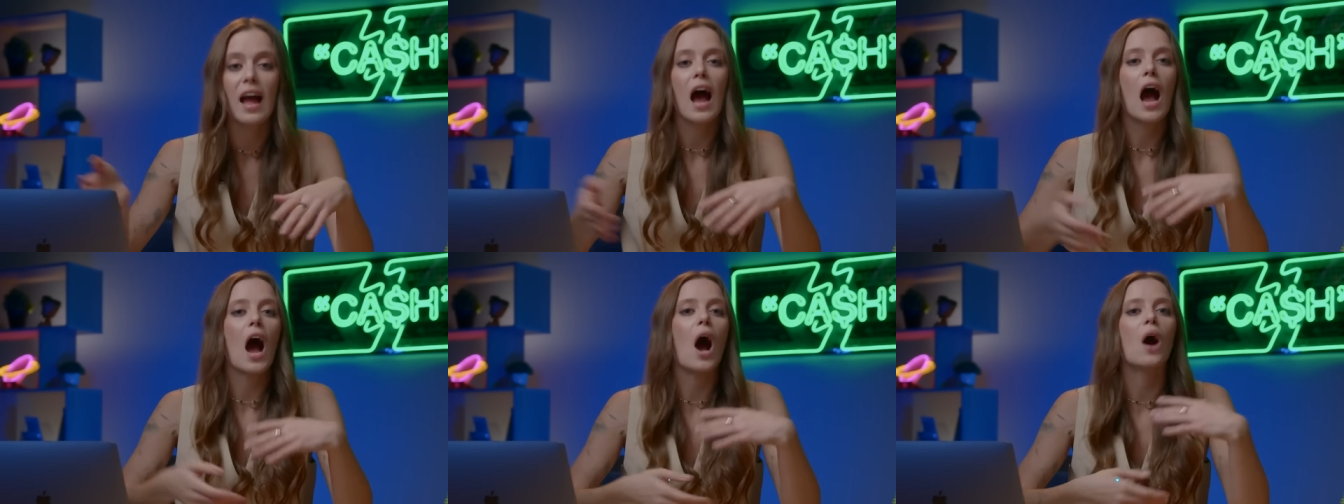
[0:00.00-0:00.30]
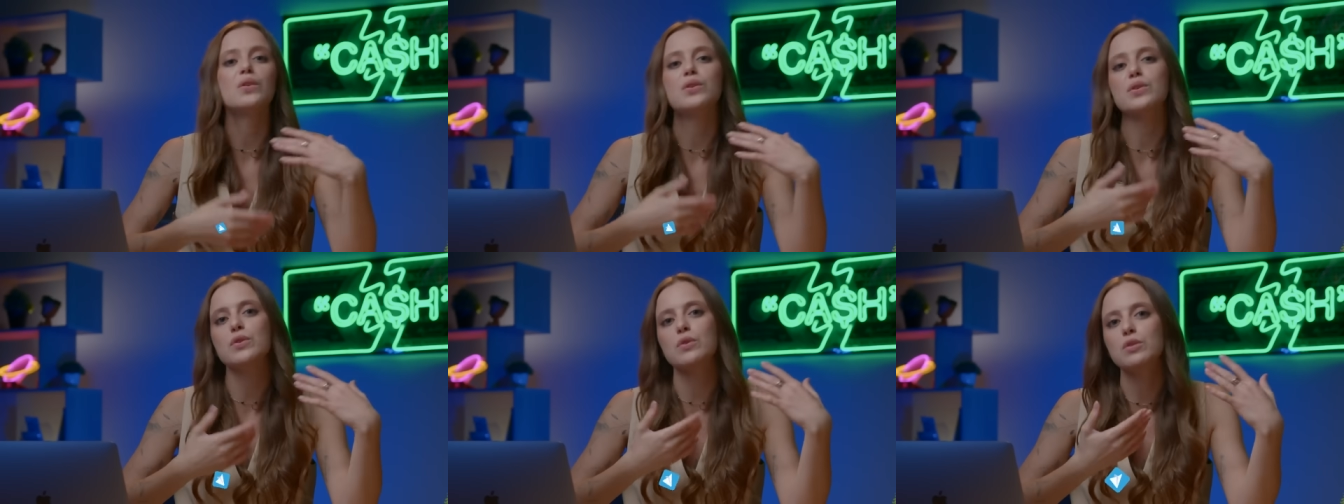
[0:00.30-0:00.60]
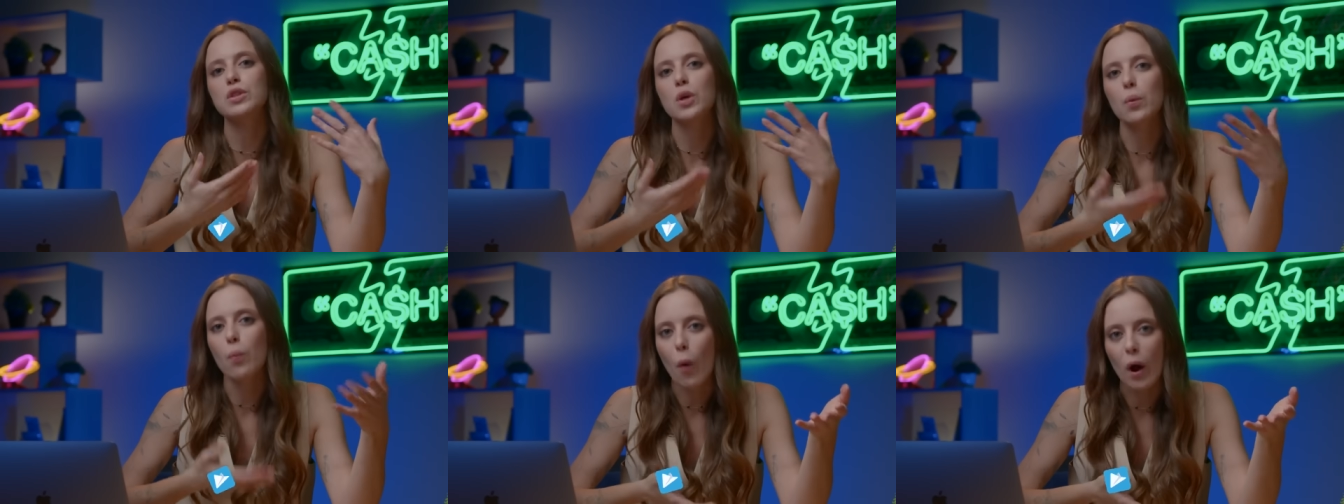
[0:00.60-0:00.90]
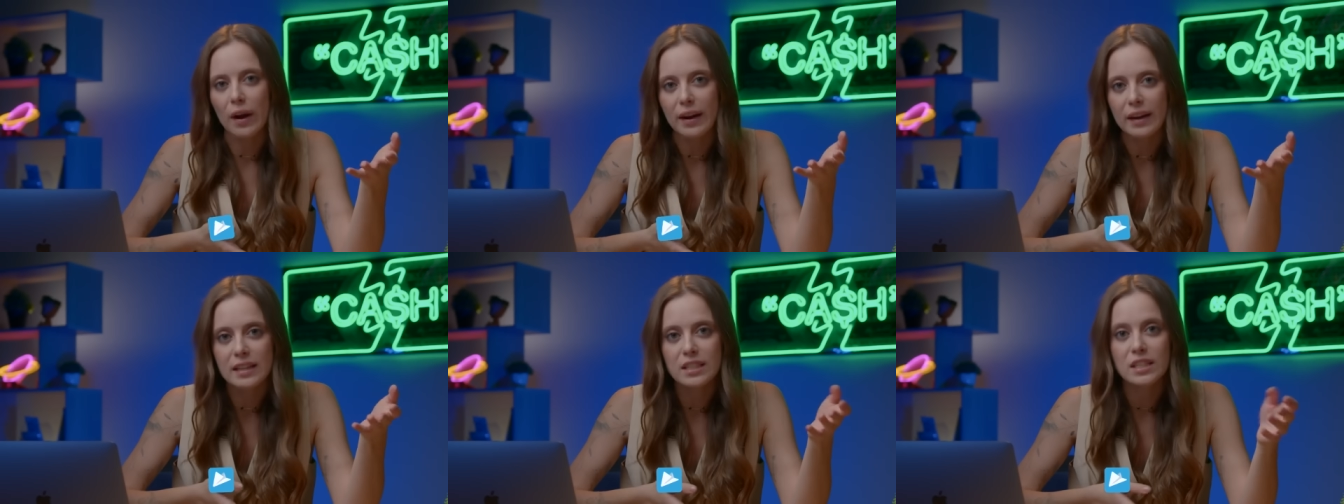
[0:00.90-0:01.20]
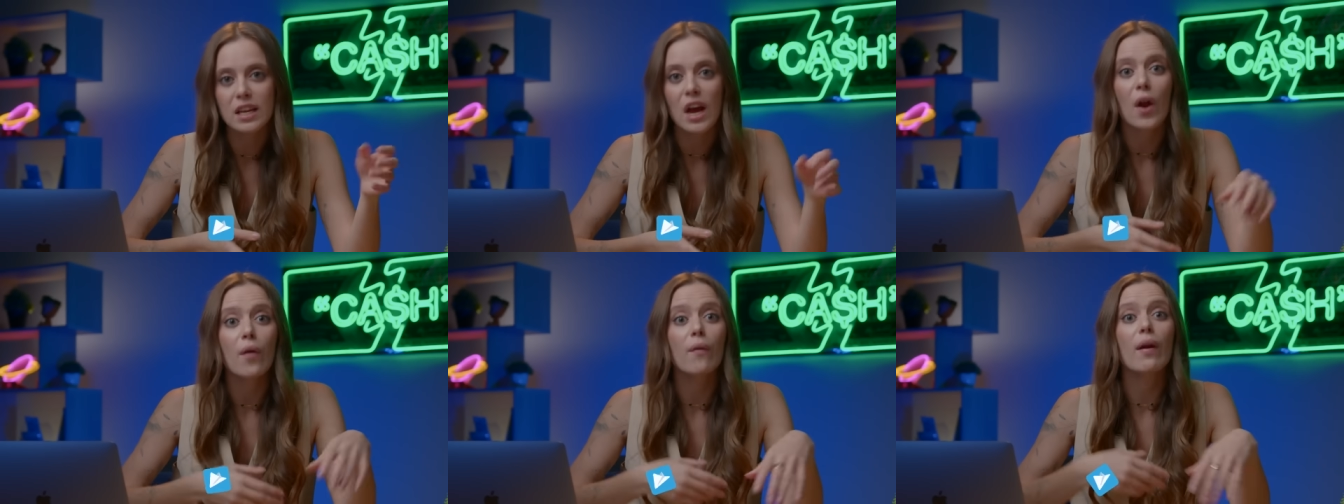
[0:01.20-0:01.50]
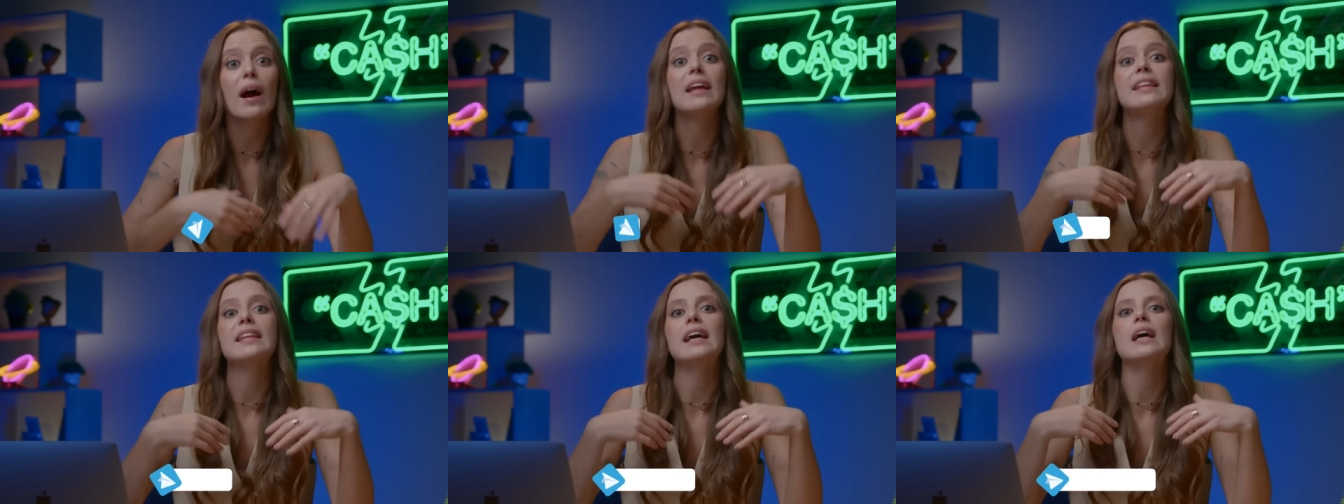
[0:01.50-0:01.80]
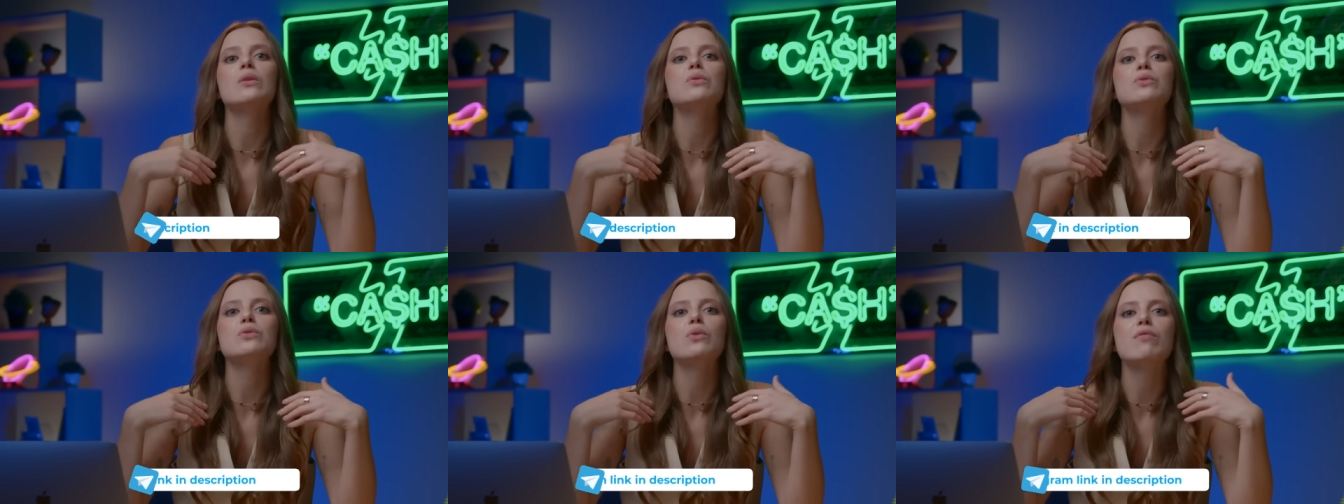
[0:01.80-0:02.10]
how to use Quotex, right
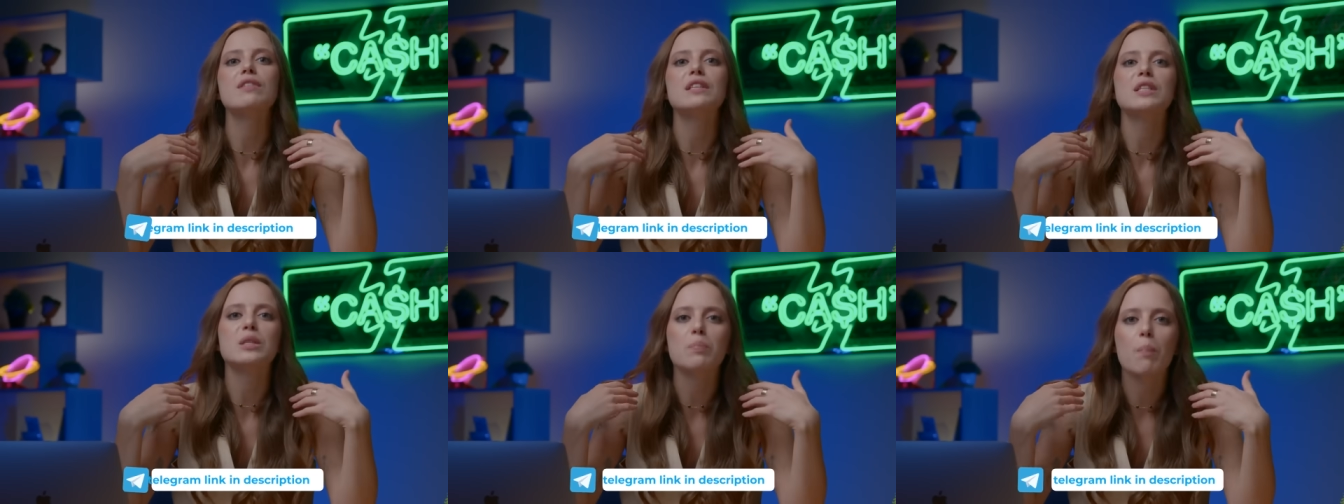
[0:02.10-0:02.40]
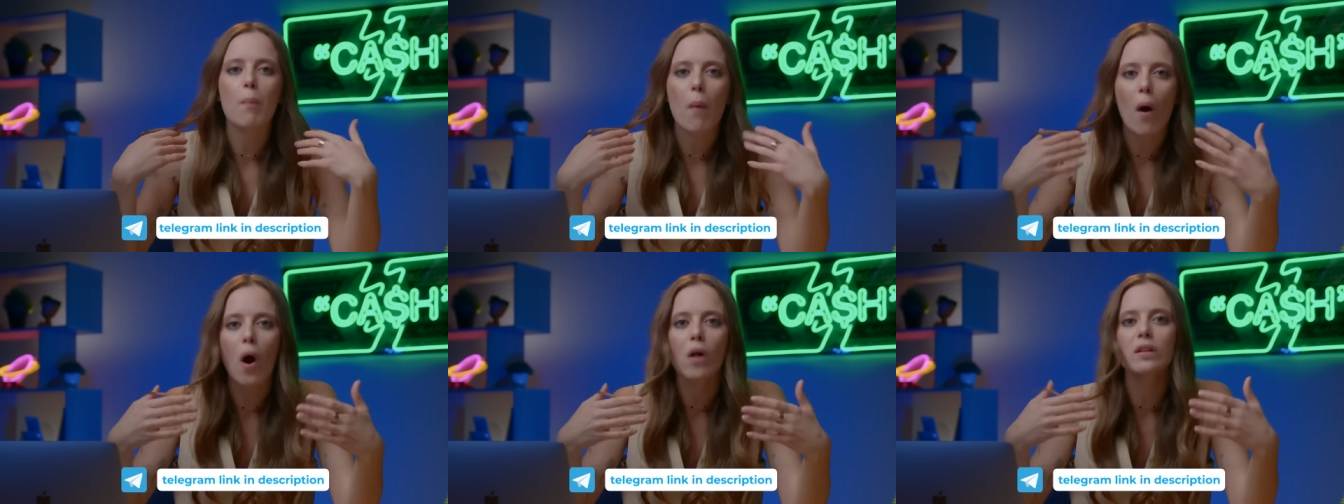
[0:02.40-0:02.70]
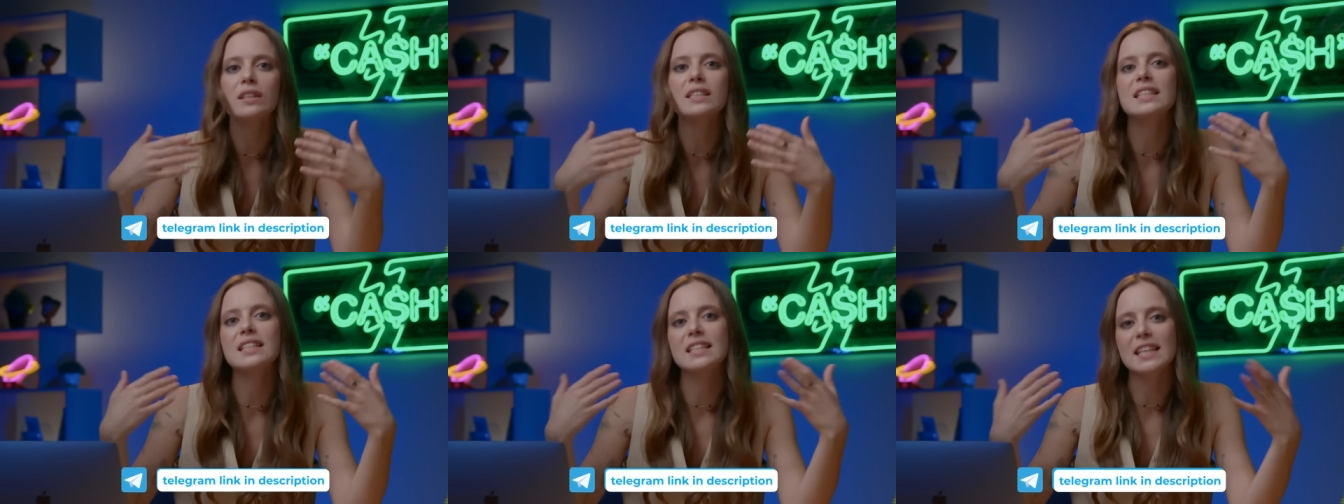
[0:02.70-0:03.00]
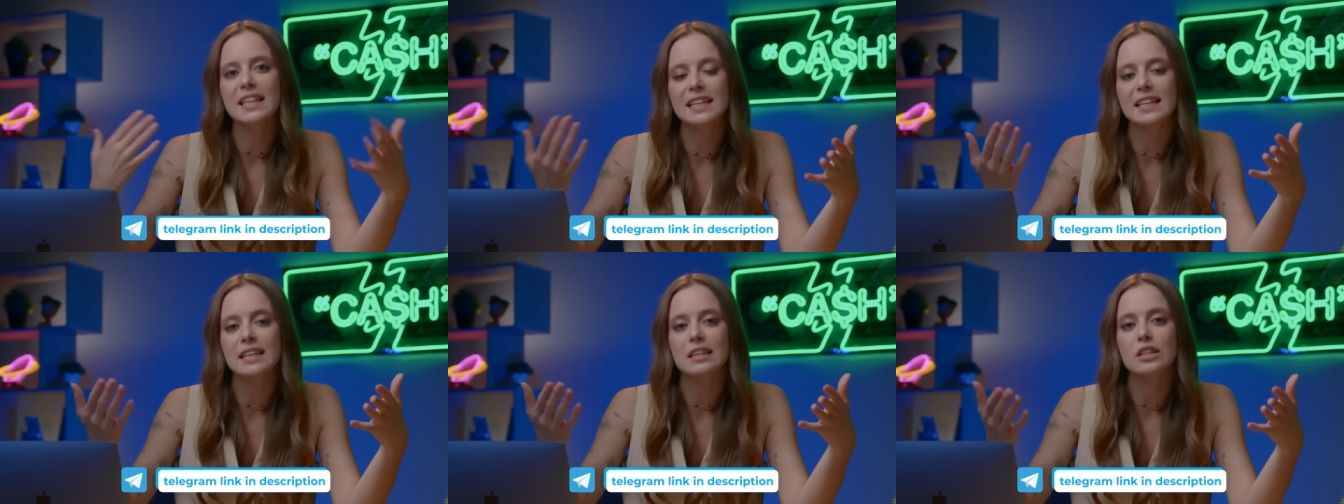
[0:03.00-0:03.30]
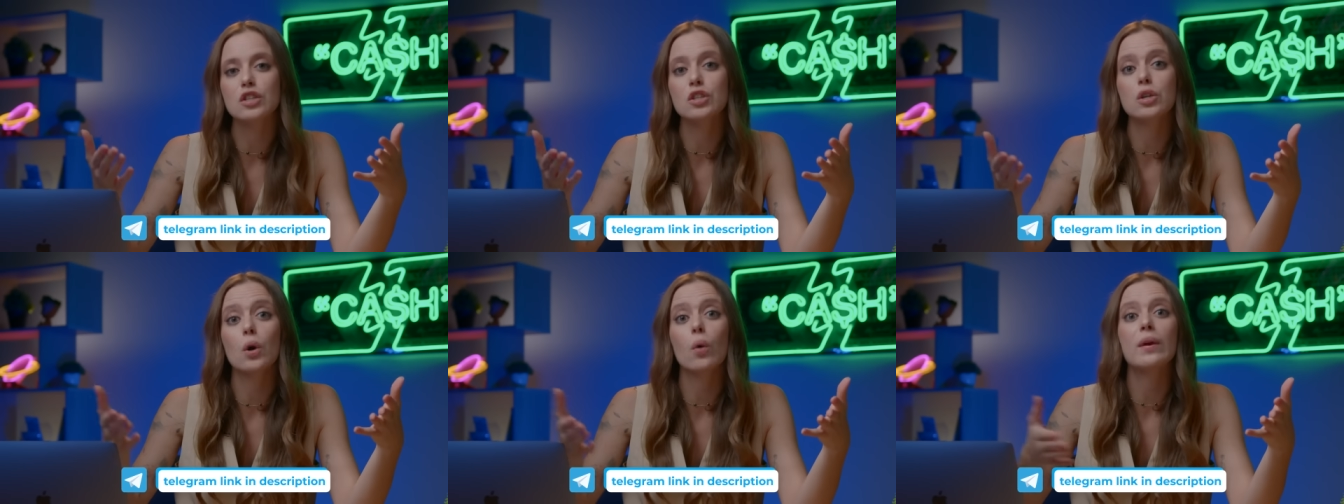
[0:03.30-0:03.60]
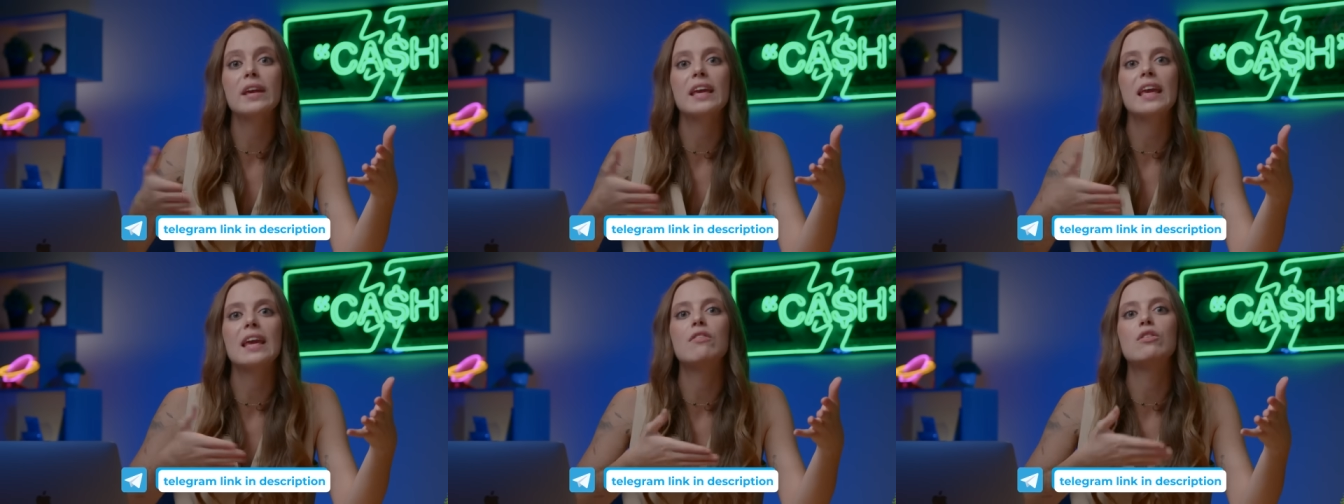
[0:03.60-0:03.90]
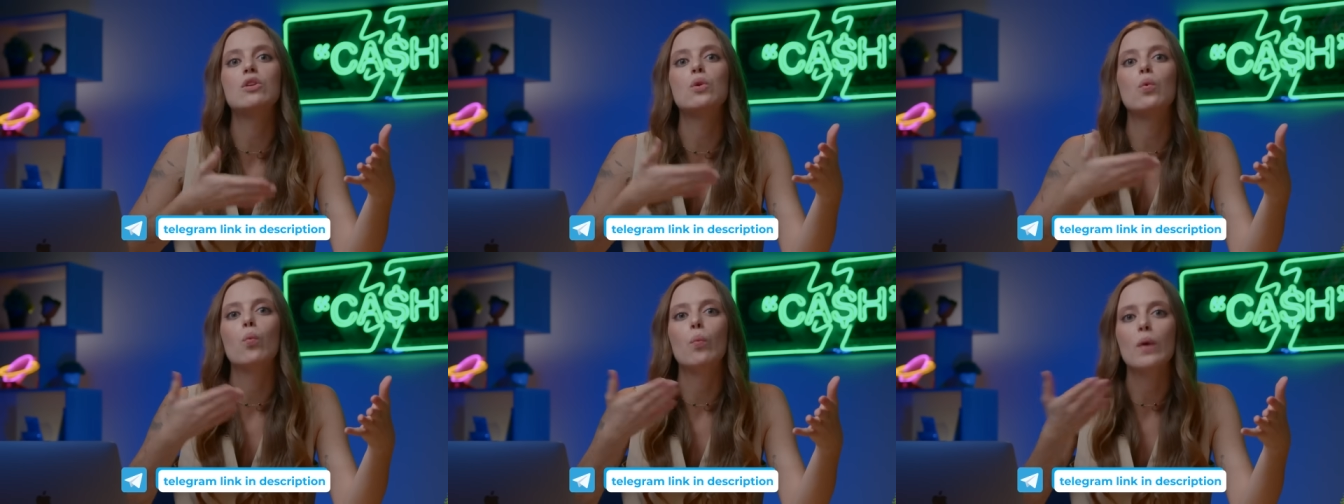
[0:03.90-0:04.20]
down to the smallest details showing
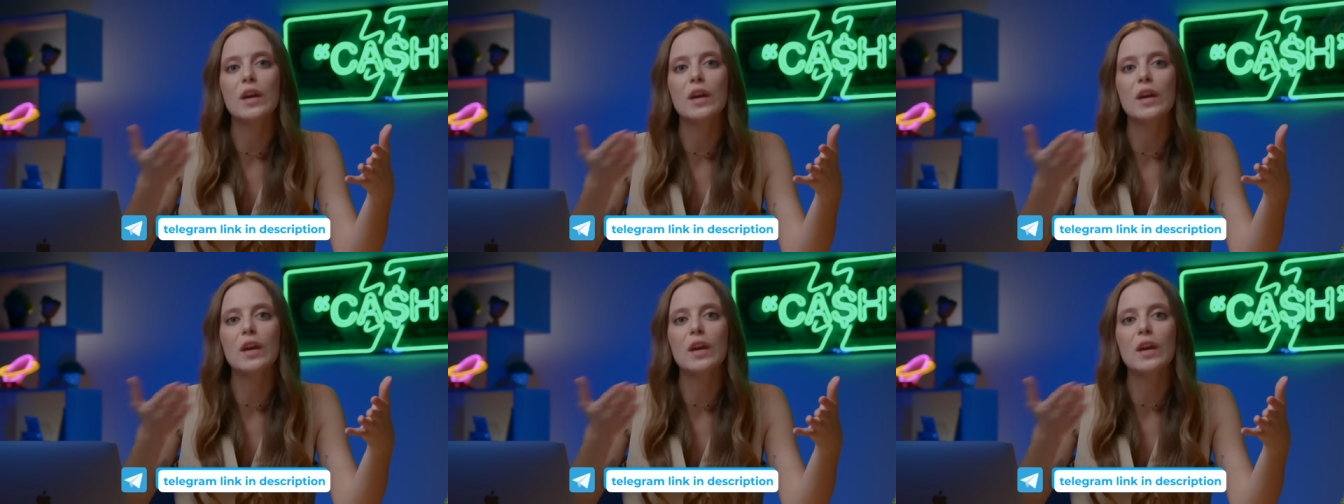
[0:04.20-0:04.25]
even